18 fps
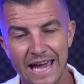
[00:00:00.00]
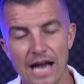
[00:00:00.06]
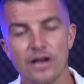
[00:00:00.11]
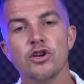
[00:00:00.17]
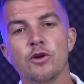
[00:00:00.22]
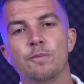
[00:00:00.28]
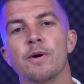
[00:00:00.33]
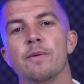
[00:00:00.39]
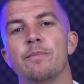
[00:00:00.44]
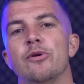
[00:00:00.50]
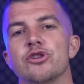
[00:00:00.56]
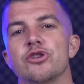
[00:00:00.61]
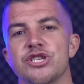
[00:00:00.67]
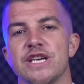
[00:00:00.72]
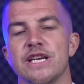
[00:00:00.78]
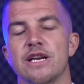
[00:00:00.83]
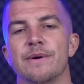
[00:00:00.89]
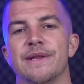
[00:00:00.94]
Can you put
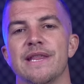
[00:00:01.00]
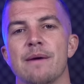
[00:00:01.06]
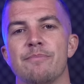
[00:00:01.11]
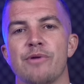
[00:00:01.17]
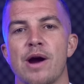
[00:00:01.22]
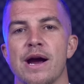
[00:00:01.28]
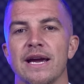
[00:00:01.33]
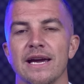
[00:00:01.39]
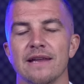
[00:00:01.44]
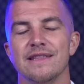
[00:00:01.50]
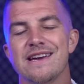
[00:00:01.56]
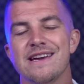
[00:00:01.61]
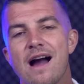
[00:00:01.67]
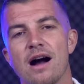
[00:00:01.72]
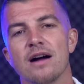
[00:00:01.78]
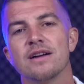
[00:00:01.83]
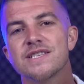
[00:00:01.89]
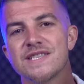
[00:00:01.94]
Pochettino in that bracket?
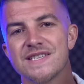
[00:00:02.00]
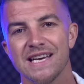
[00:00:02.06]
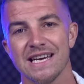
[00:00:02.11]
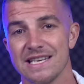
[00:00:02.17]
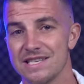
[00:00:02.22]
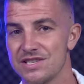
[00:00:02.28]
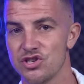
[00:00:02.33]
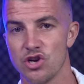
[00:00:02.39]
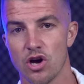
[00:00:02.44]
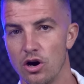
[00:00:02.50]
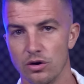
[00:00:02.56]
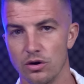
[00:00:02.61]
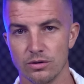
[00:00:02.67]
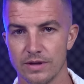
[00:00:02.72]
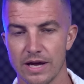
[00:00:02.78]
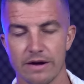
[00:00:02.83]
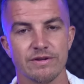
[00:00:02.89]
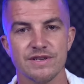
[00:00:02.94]
The answer is no.
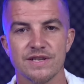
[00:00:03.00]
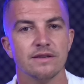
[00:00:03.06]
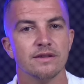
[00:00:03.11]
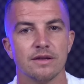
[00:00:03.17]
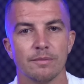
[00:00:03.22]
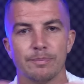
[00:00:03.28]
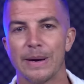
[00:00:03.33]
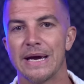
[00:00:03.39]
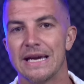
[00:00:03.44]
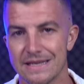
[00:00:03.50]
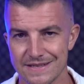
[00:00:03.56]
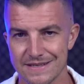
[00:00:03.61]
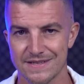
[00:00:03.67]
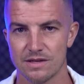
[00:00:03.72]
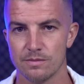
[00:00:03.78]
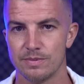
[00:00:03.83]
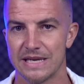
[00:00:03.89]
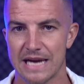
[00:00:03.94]
There isn't
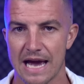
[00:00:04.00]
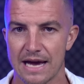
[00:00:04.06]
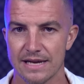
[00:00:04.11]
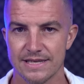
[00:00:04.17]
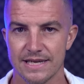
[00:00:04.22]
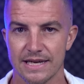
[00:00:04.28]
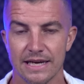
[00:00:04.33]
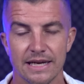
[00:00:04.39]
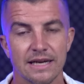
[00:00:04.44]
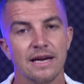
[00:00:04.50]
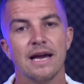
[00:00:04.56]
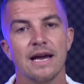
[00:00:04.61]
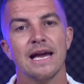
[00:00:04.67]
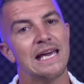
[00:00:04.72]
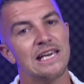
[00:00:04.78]
debates to be had here.